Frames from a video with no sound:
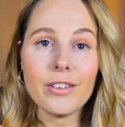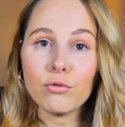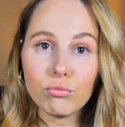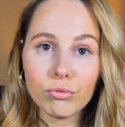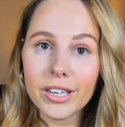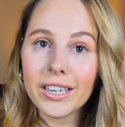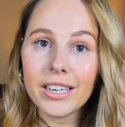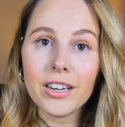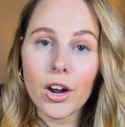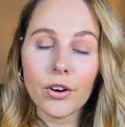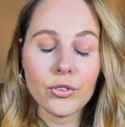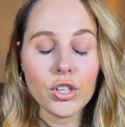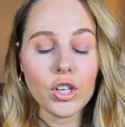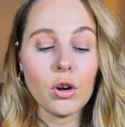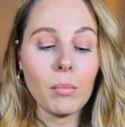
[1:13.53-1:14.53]
It's really
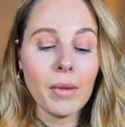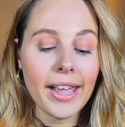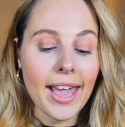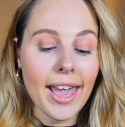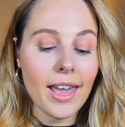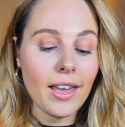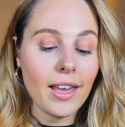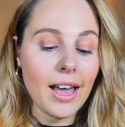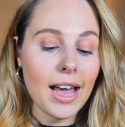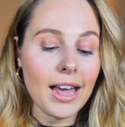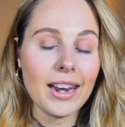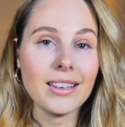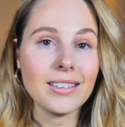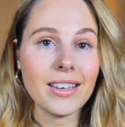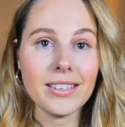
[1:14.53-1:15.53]
nourishing on my hair
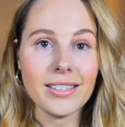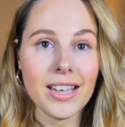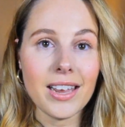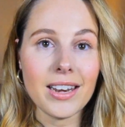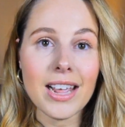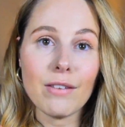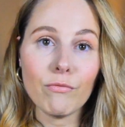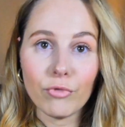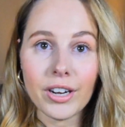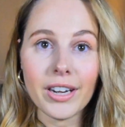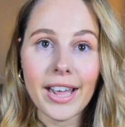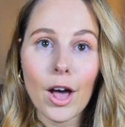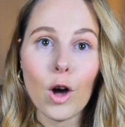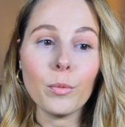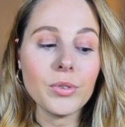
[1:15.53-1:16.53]
and as I said, it
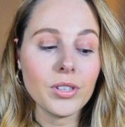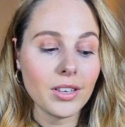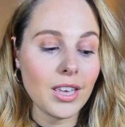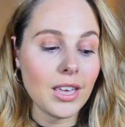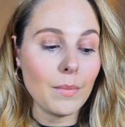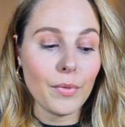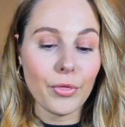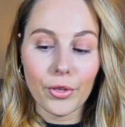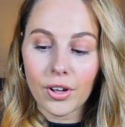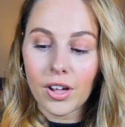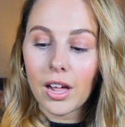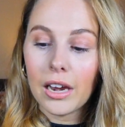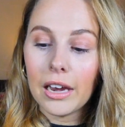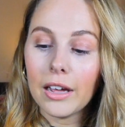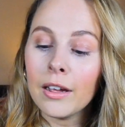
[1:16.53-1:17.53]
really helps keep the
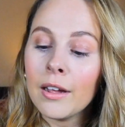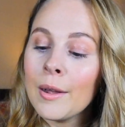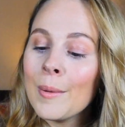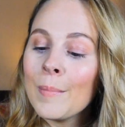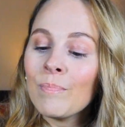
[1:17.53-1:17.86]
colour.